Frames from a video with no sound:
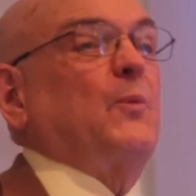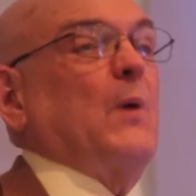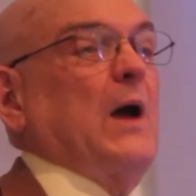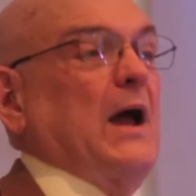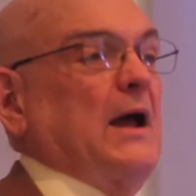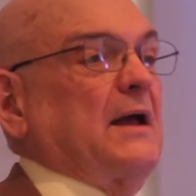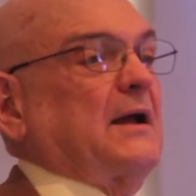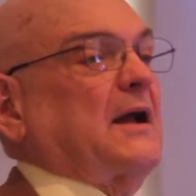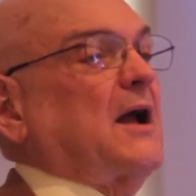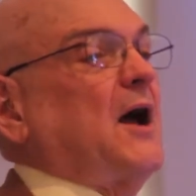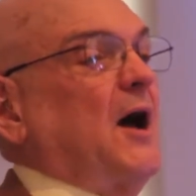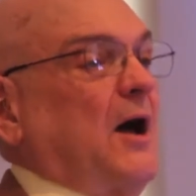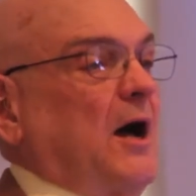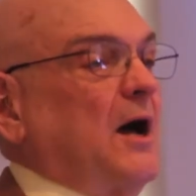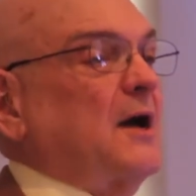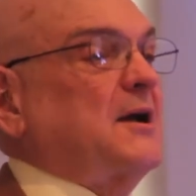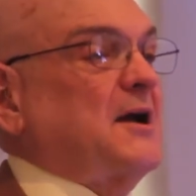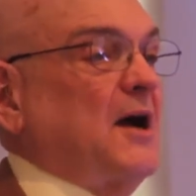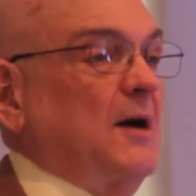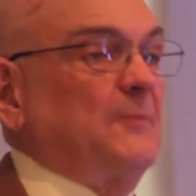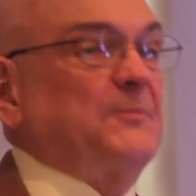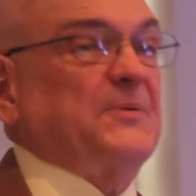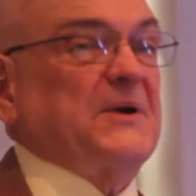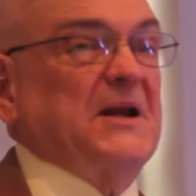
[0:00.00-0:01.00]

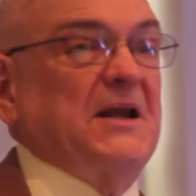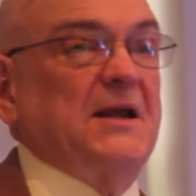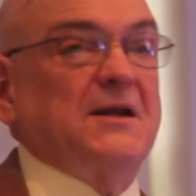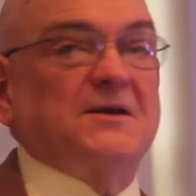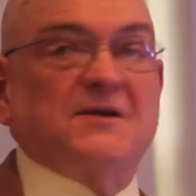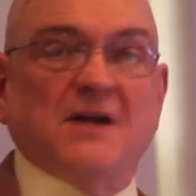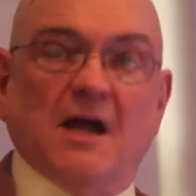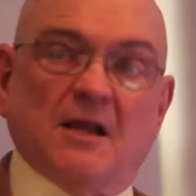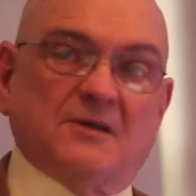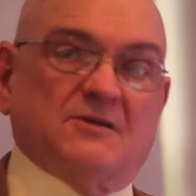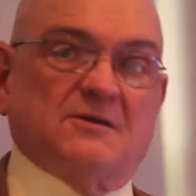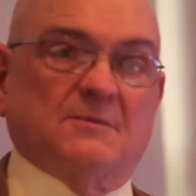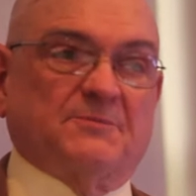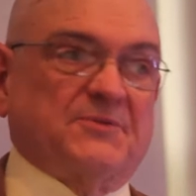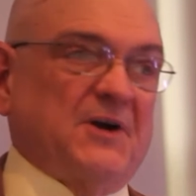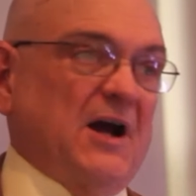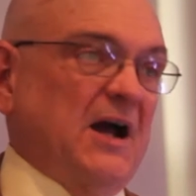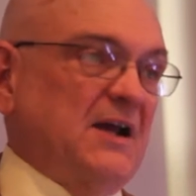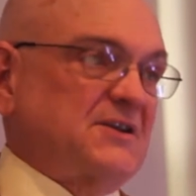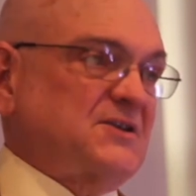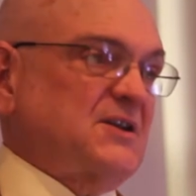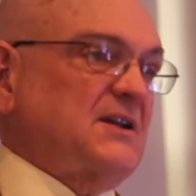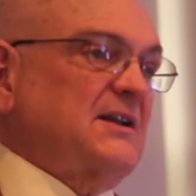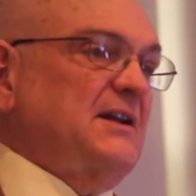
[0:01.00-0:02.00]
accompanied, not
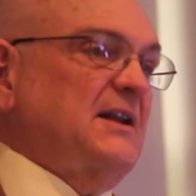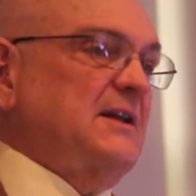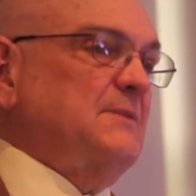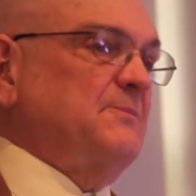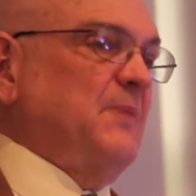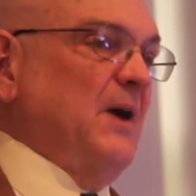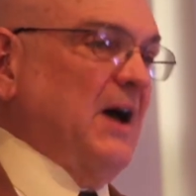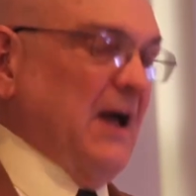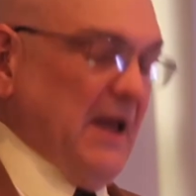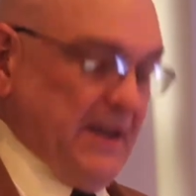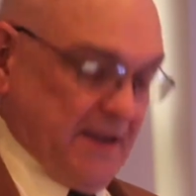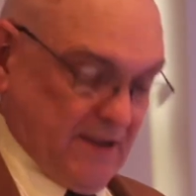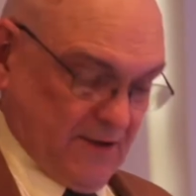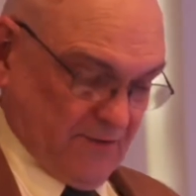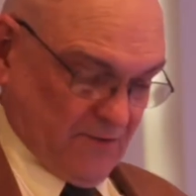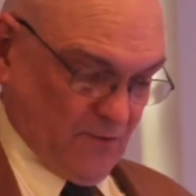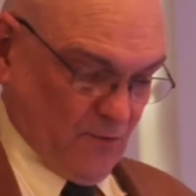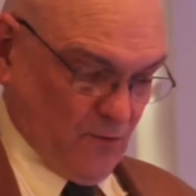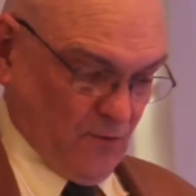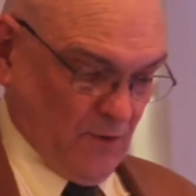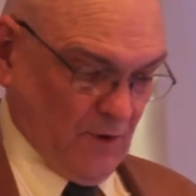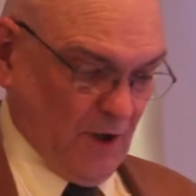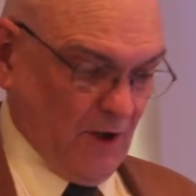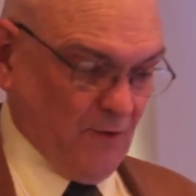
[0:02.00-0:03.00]
surprisingly, by
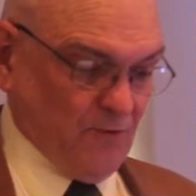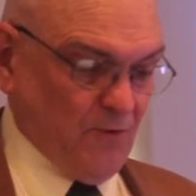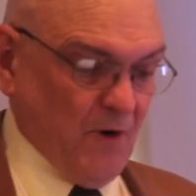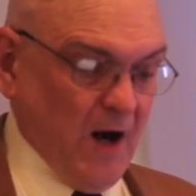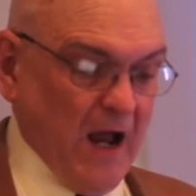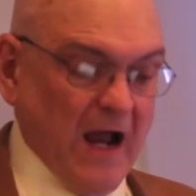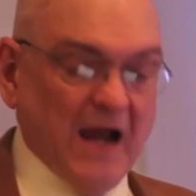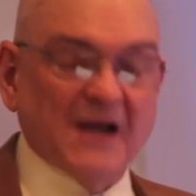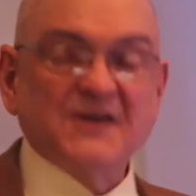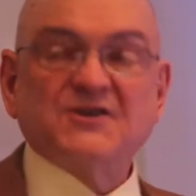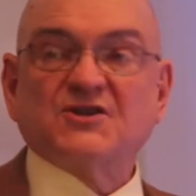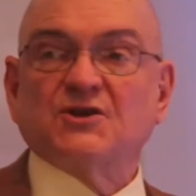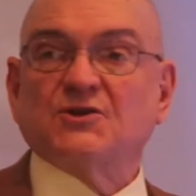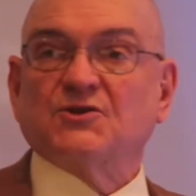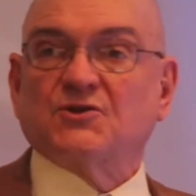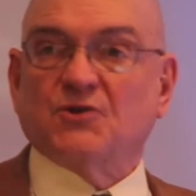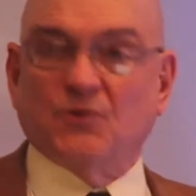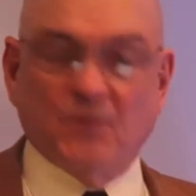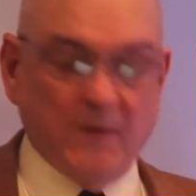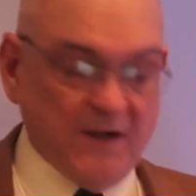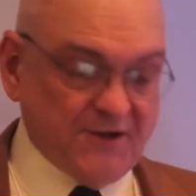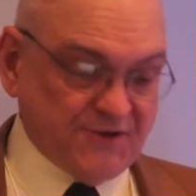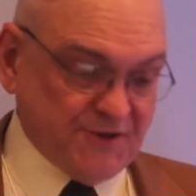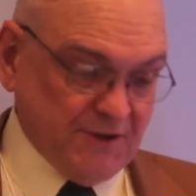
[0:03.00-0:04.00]
a rise in
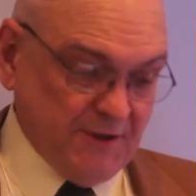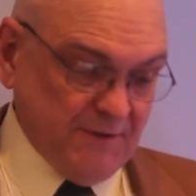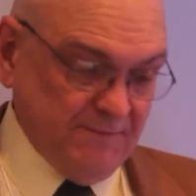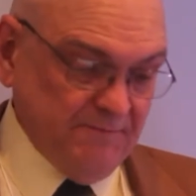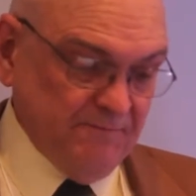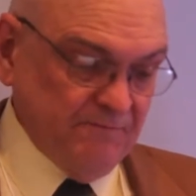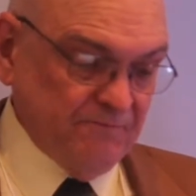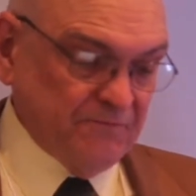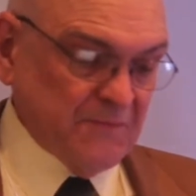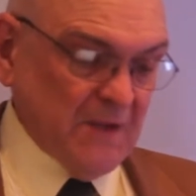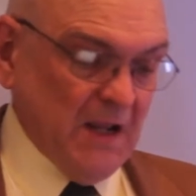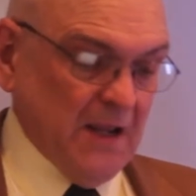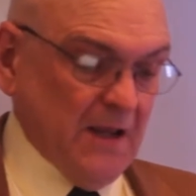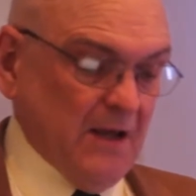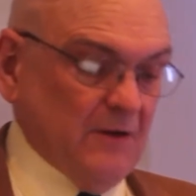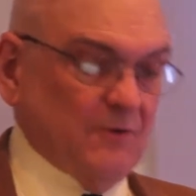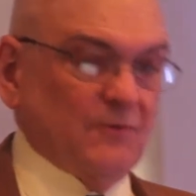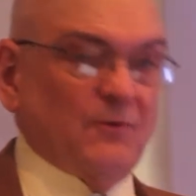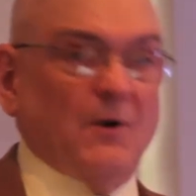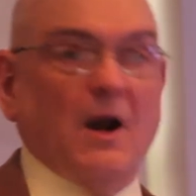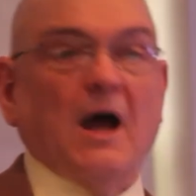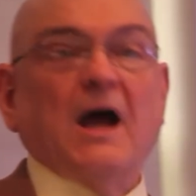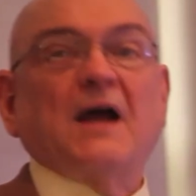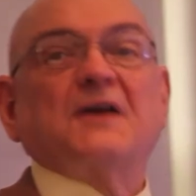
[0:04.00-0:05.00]
tuition,
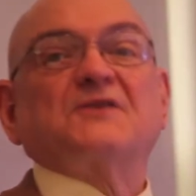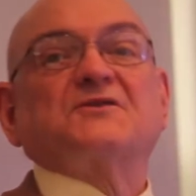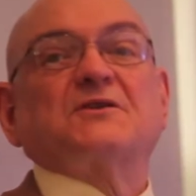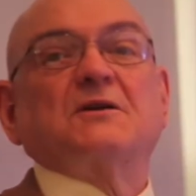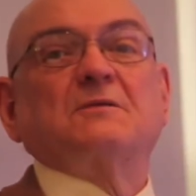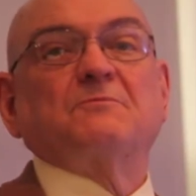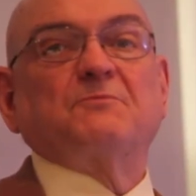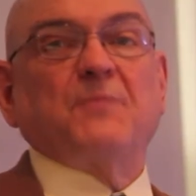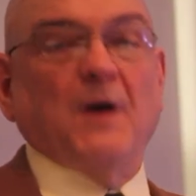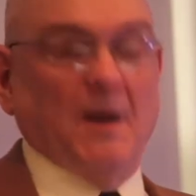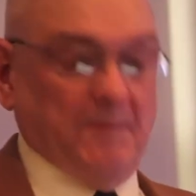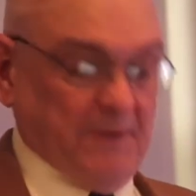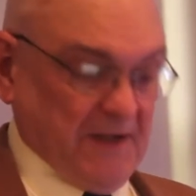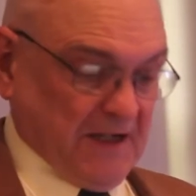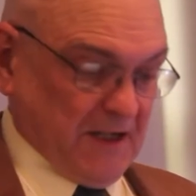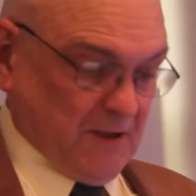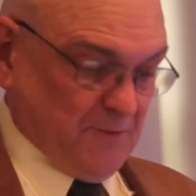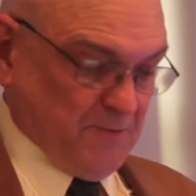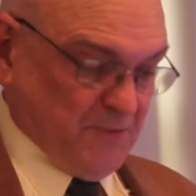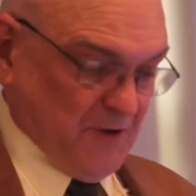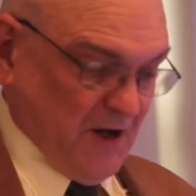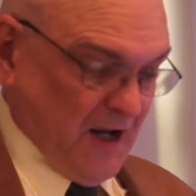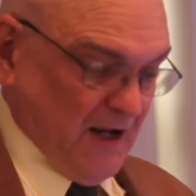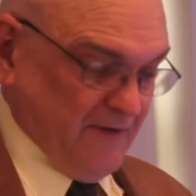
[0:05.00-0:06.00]
rise in public
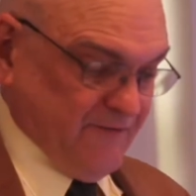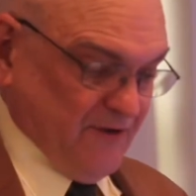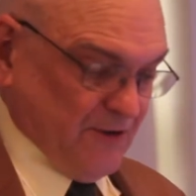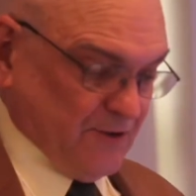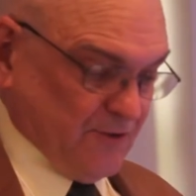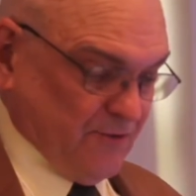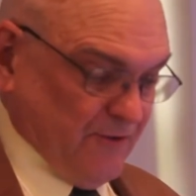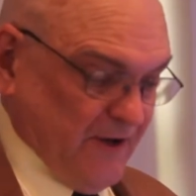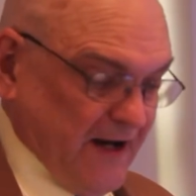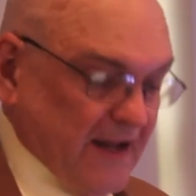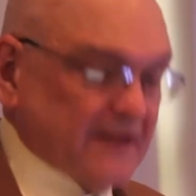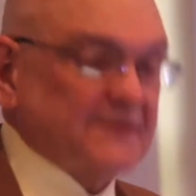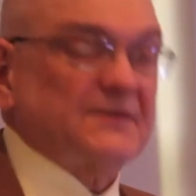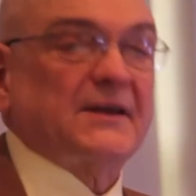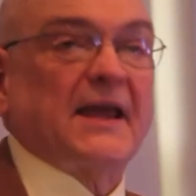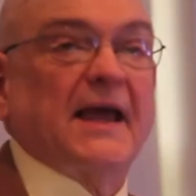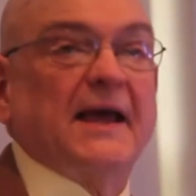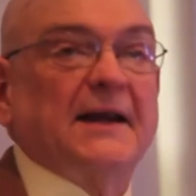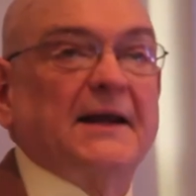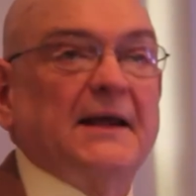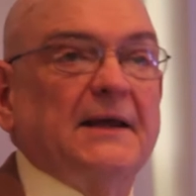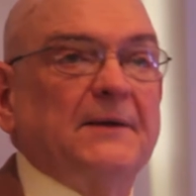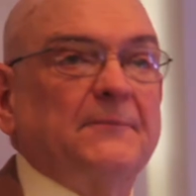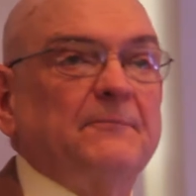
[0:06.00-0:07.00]
and private grant
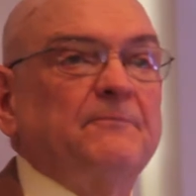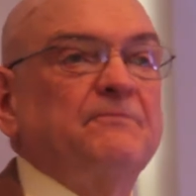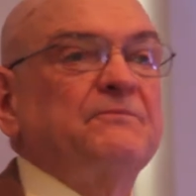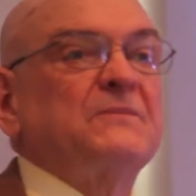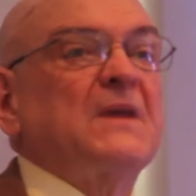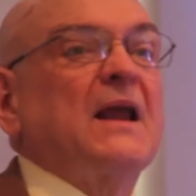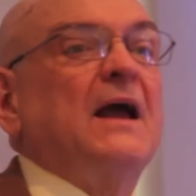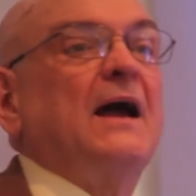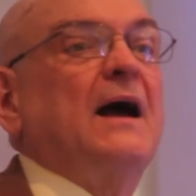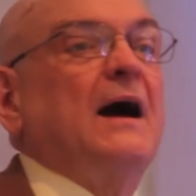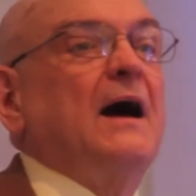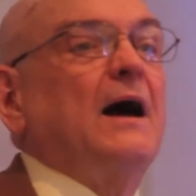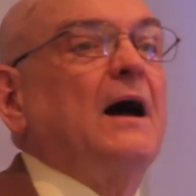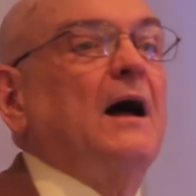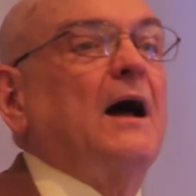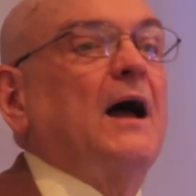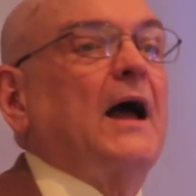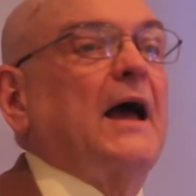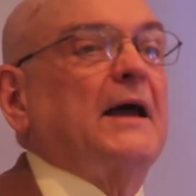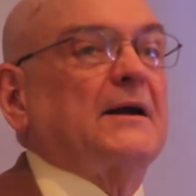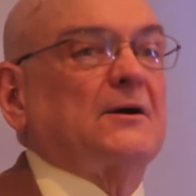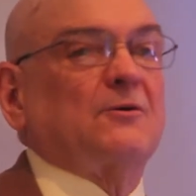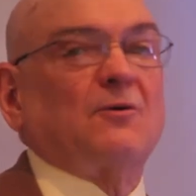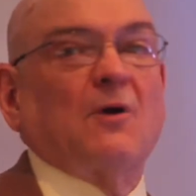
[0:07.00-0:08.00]
getting, uh,
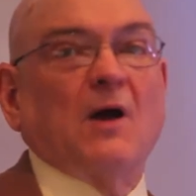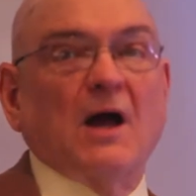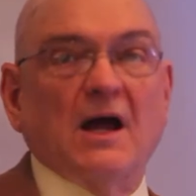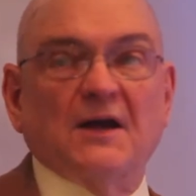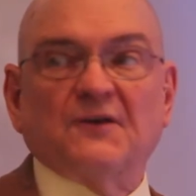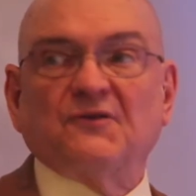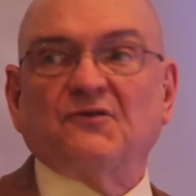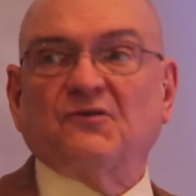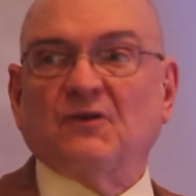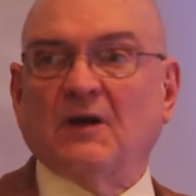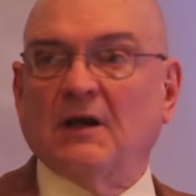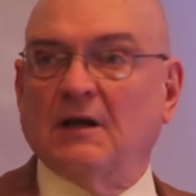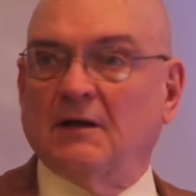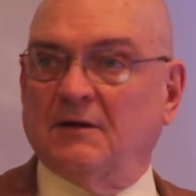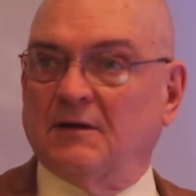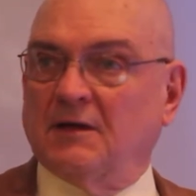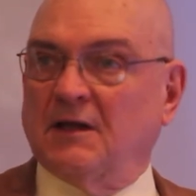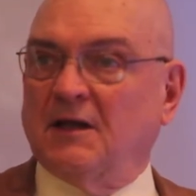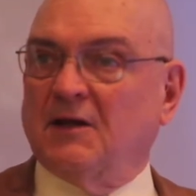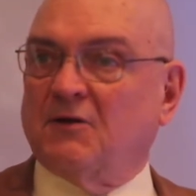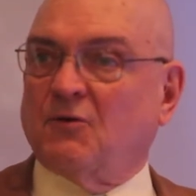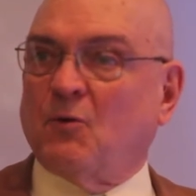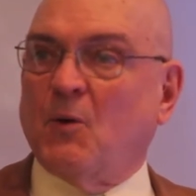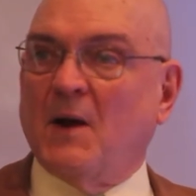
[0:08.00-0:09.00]
and a rise in
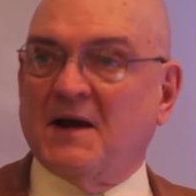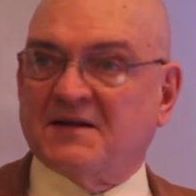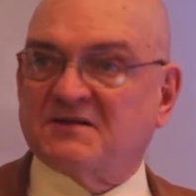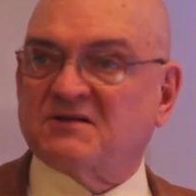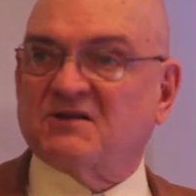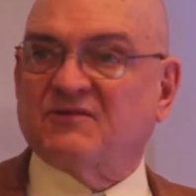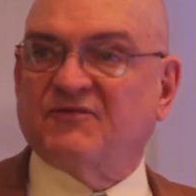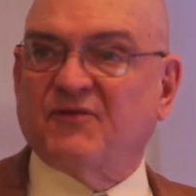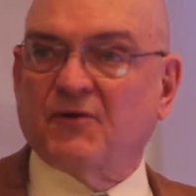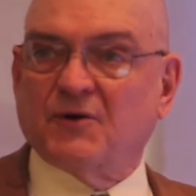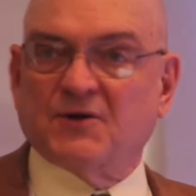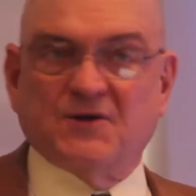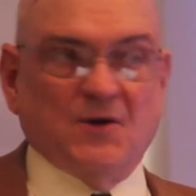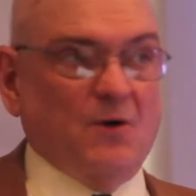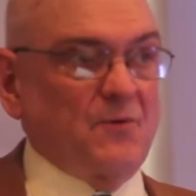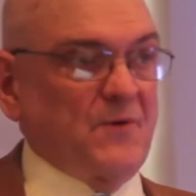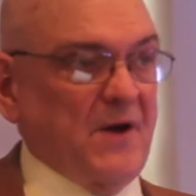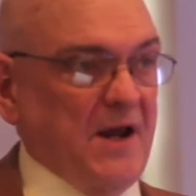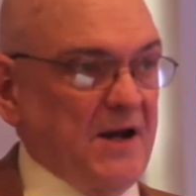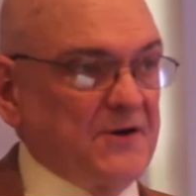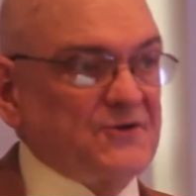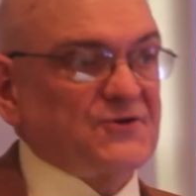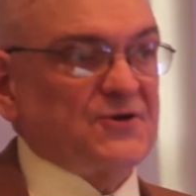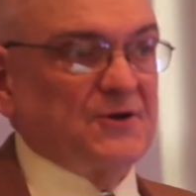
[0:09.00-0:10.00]
the quest for
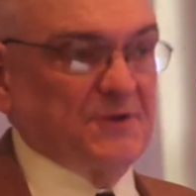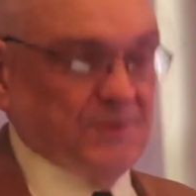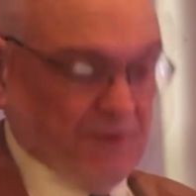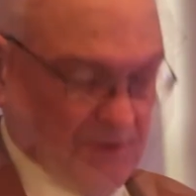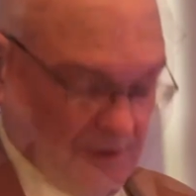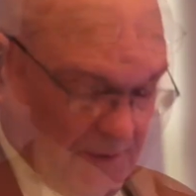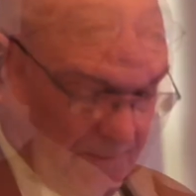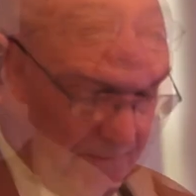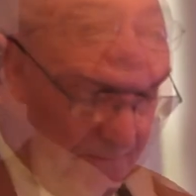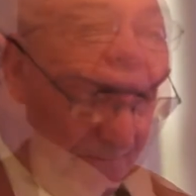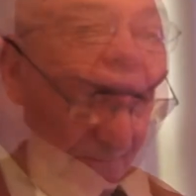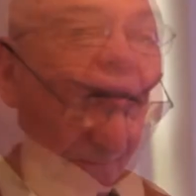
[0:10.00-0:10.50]
donations.